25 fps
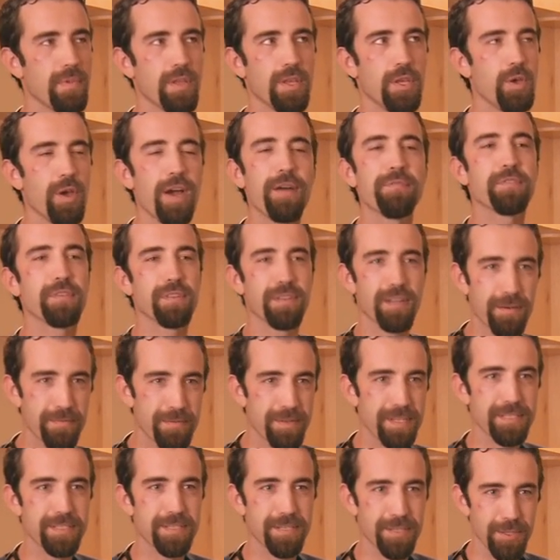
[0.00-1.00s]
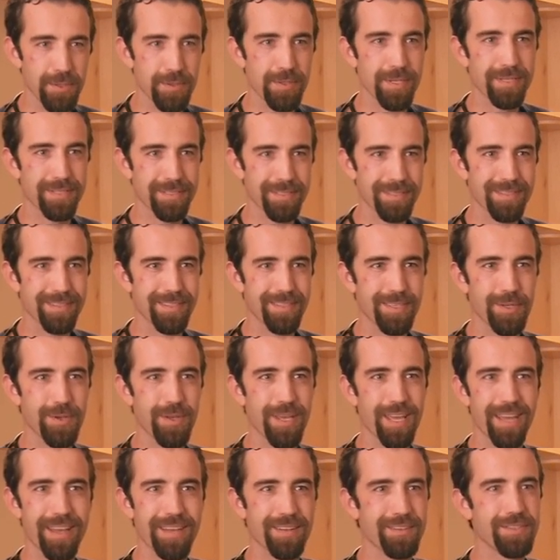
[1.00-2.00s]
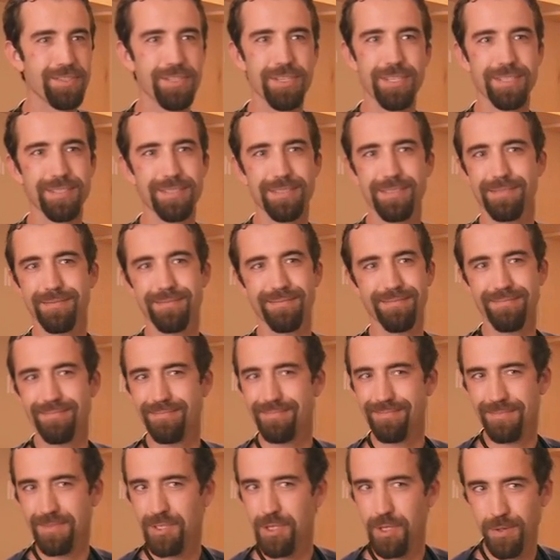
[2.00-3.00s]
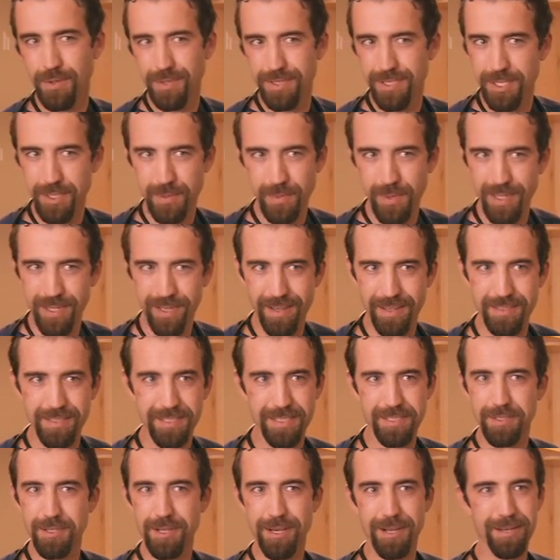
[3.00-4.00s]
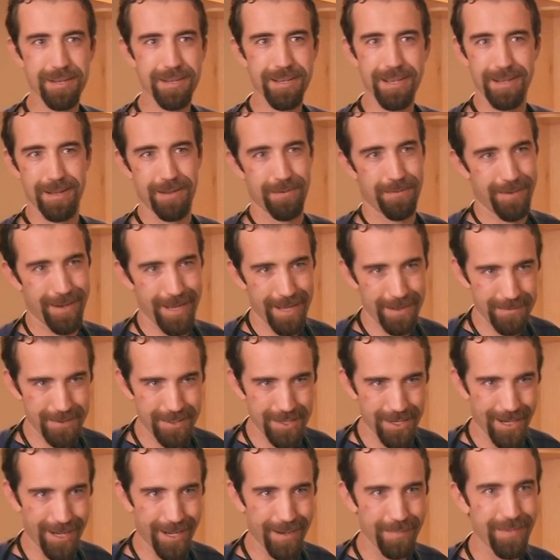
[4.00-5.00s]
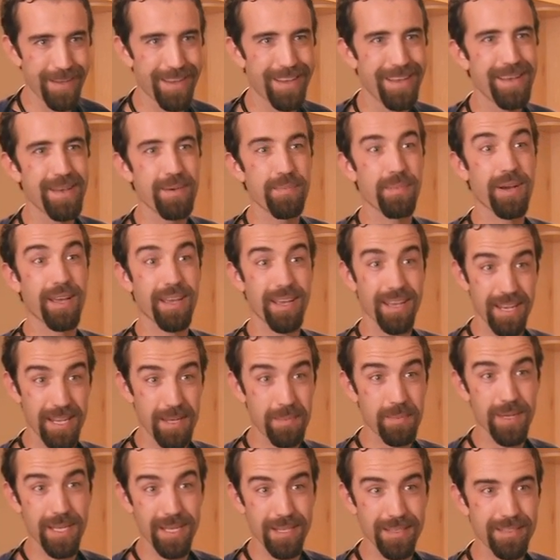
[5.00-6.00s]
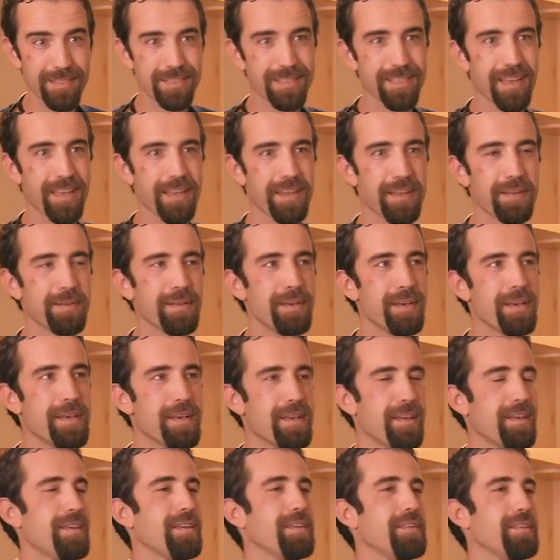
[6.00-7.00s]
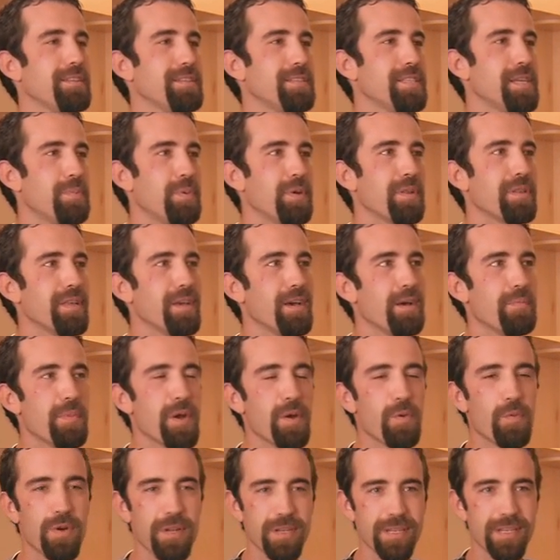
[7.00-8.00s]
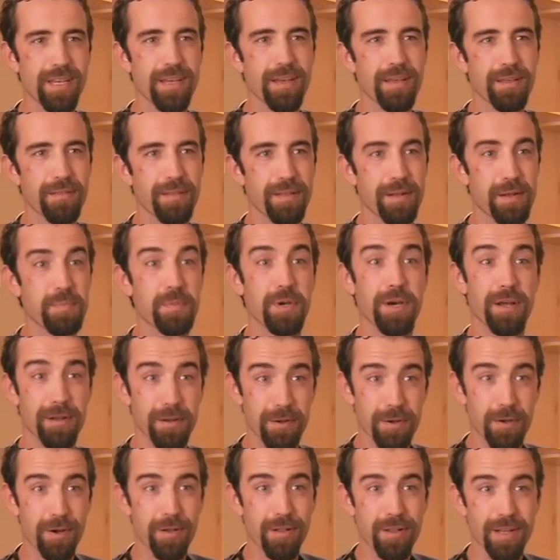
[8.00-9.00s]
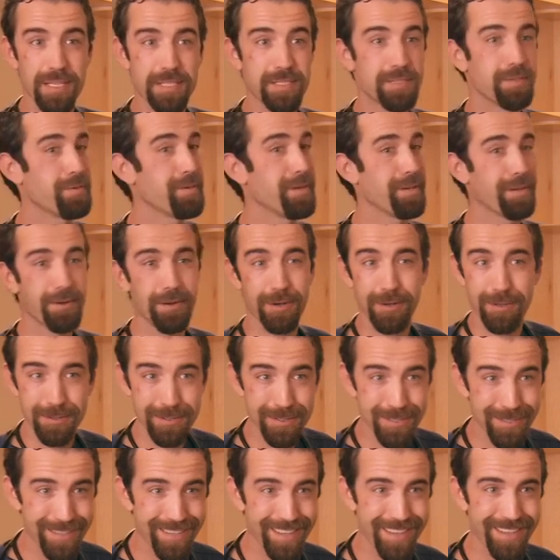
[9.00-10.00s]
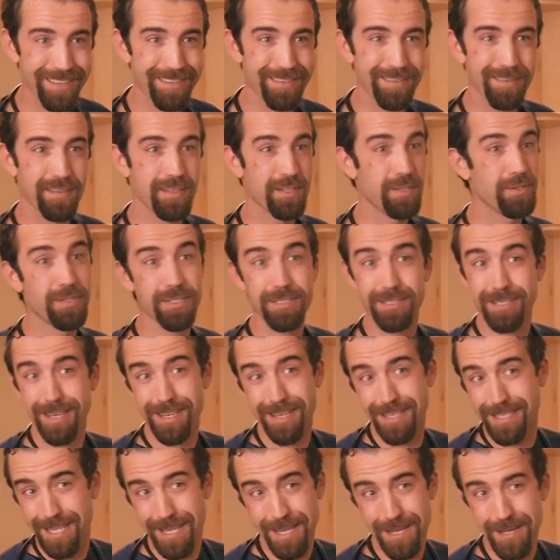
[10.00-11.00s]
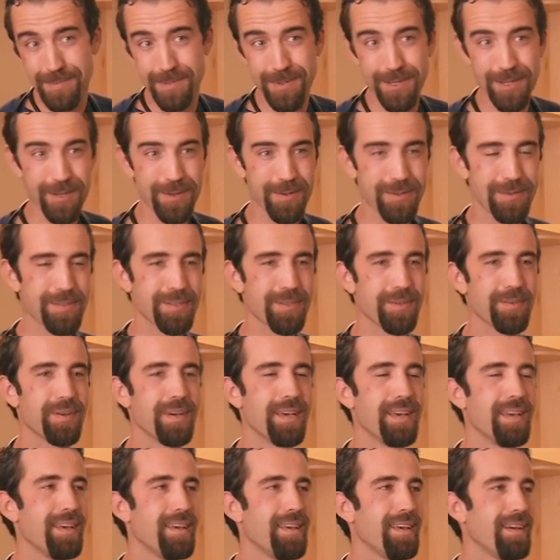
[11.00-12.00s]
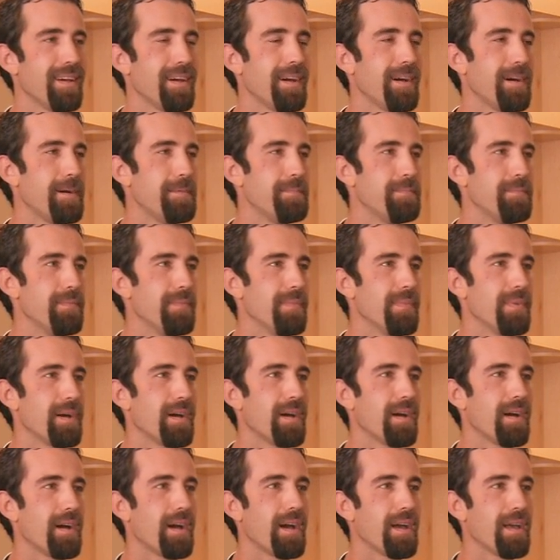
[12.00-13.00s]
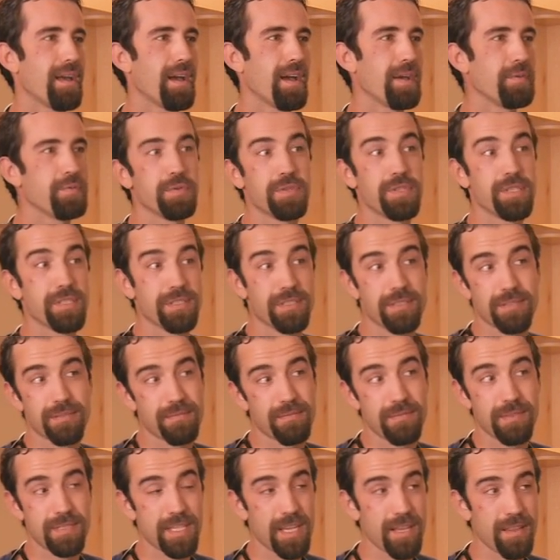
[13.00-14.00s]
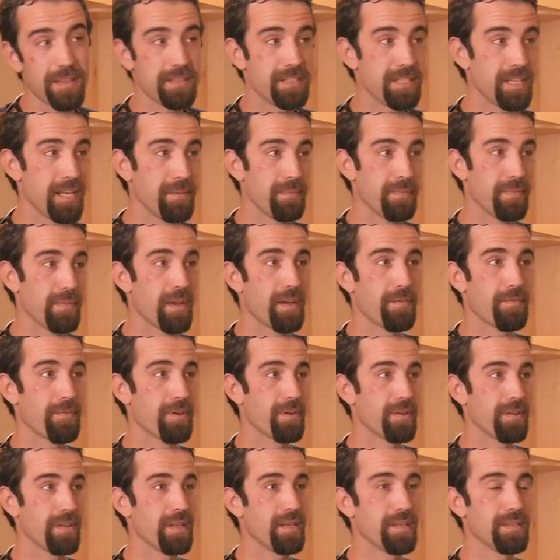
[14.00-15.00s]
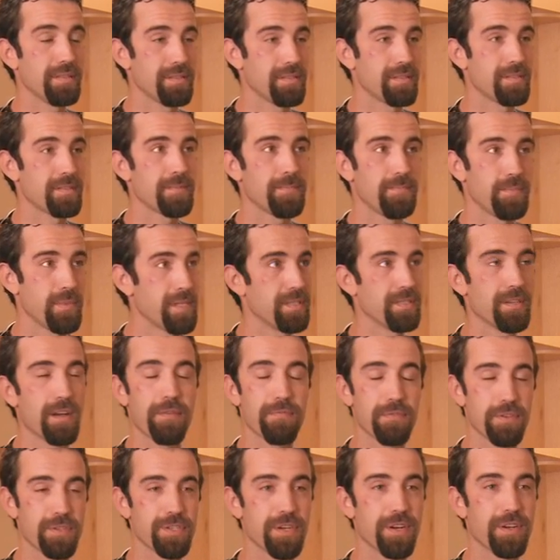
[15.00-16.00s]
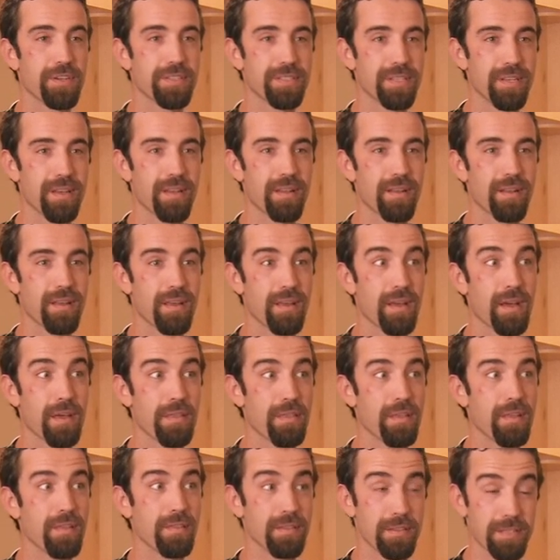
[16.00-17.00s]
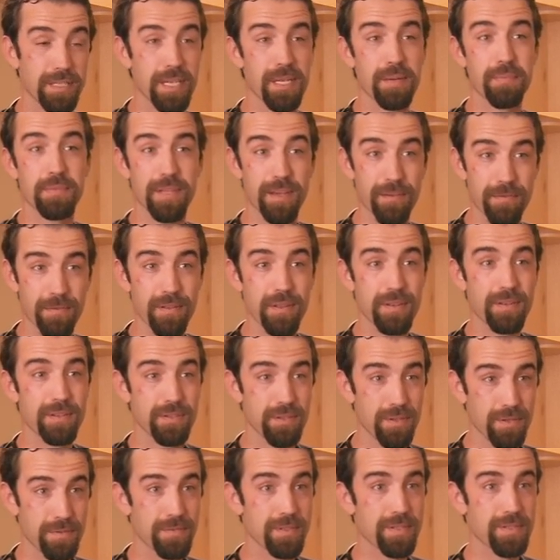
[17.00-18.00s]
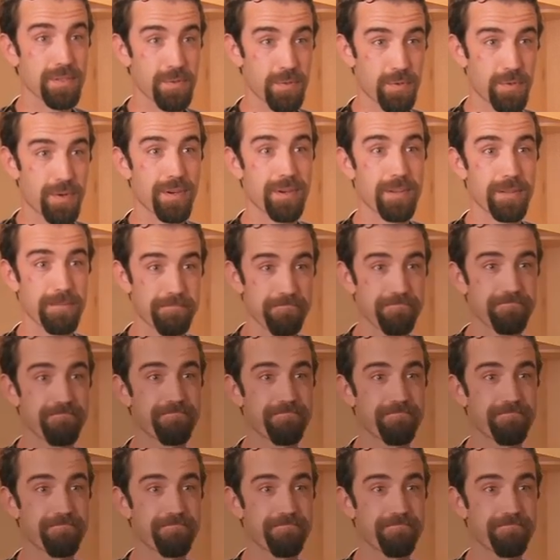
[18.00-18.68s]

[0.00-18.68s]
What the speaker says: You have to love this to do this. You can't just do it just because. It's not a 9-to-5 job by any means. And typically on my one day that I'm not on call, I still get calls, and you just got to take them, So I would just say the team effort is off the charts, and I think the team definitely deserves this award.